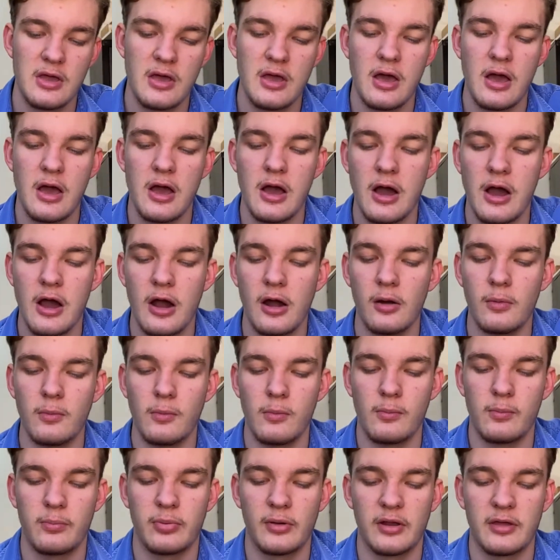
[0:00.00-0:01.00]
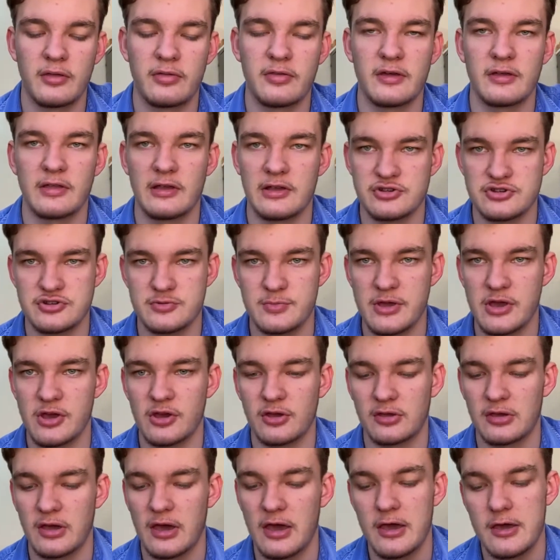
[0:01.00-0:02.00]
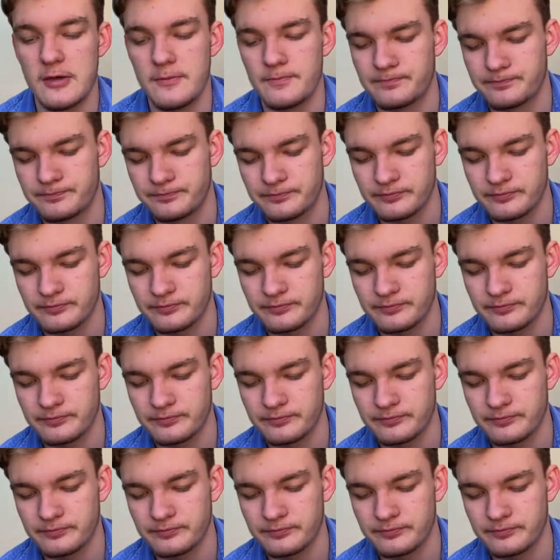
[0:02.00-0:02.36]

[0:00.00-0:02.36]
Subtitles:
but I think that should be okay.